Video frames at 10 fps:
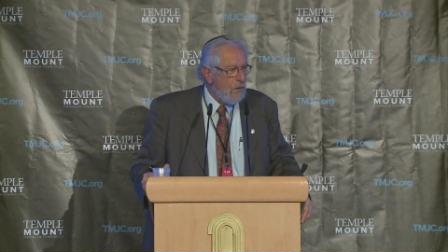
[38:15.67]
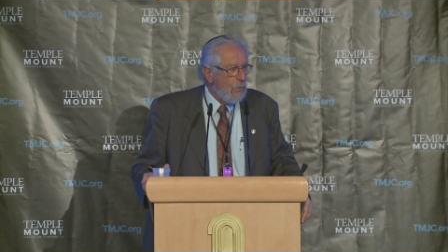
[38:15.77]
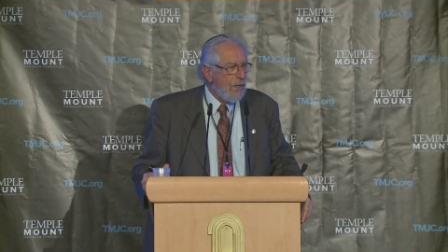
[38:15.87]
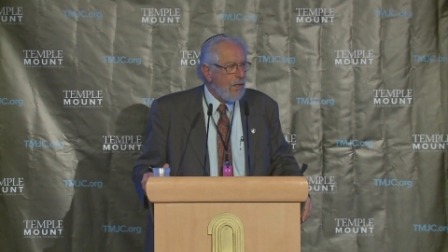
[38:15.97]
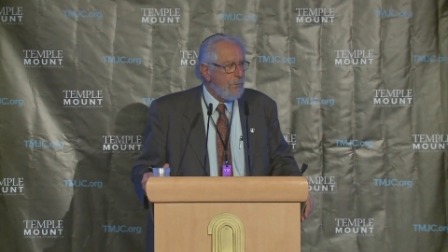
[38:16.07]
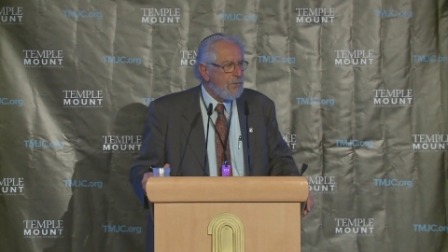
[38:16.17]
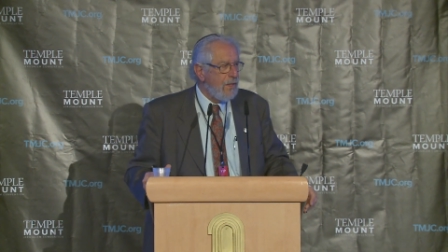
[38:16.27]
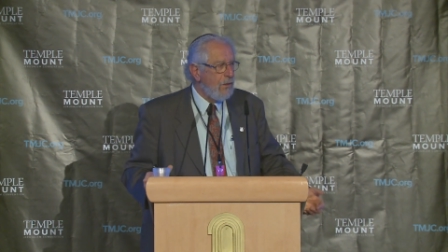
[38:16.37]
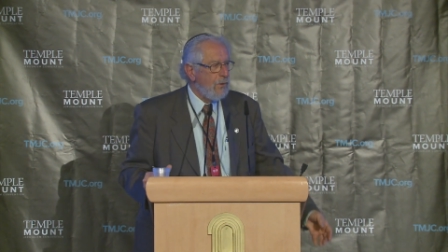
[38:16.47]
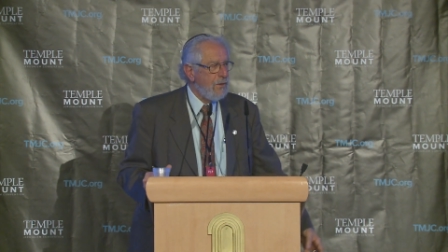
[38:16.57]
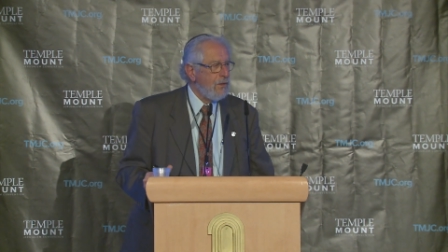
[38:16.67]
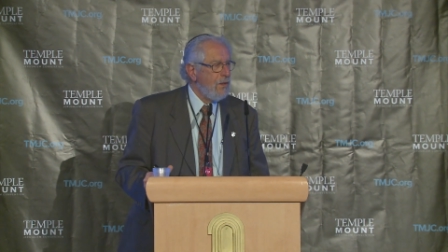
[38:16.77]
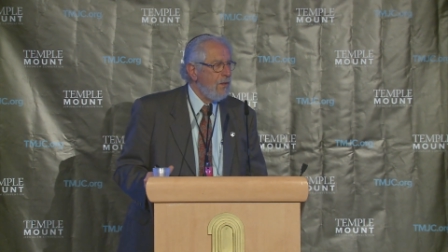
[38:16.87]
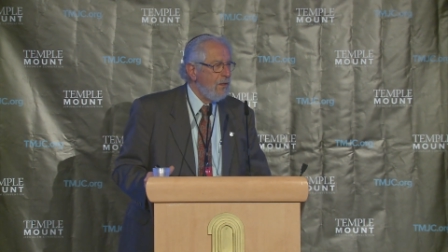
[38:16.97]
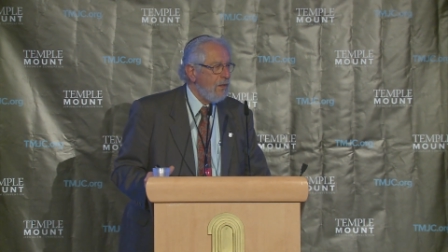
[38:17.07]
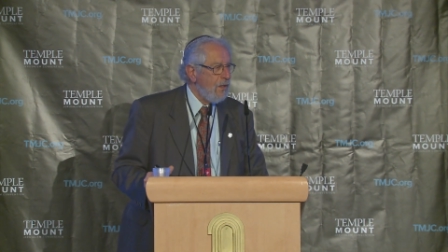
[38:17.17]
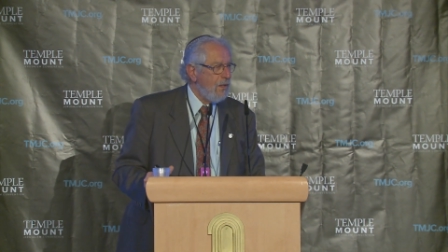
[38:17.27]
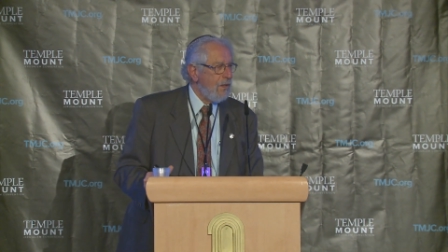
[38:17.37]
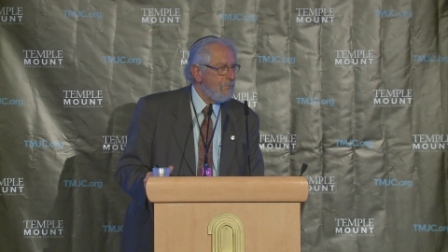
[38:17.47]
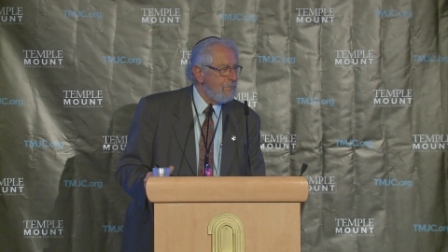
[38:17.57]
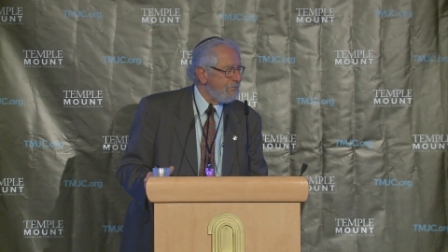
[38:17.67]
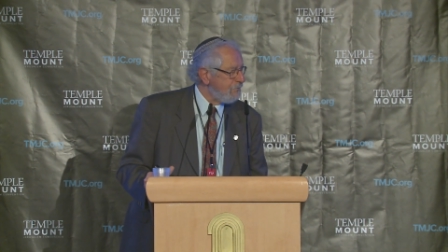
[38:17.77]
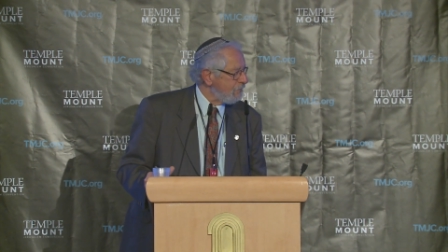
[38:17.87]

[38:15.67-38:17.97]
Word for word: went up there with um,